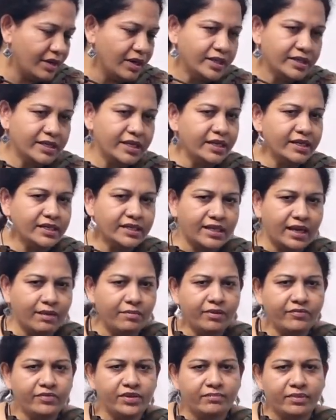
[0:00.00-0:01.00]
See, in some
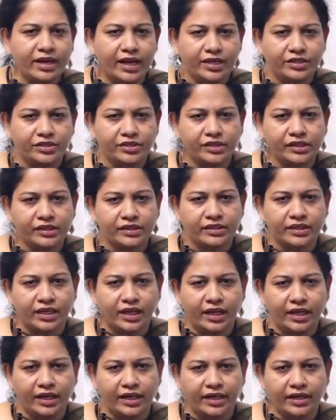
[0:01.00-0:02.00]
of the batches,
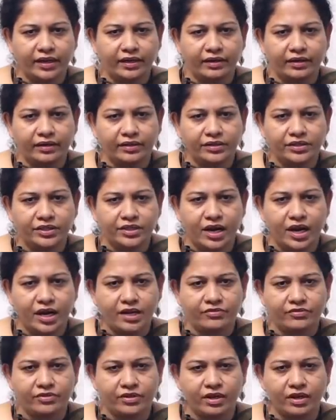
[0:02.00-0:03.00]
I
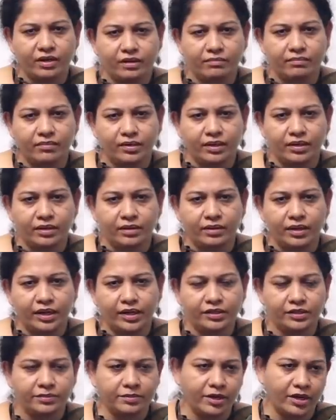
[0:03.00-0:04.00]
start from uh,
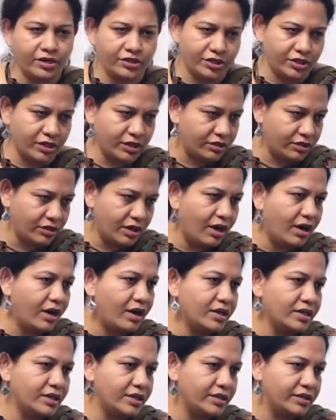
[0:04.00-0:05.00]
anthropological
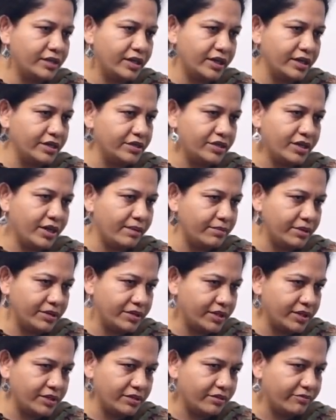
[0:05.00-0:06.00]
thought, that is chapter
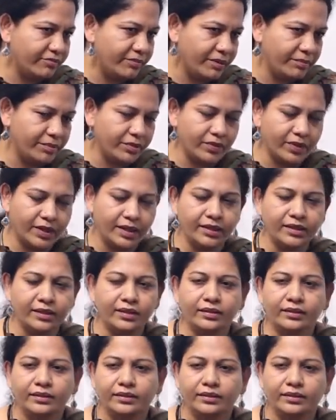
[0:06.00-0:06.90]
6 of paper 1.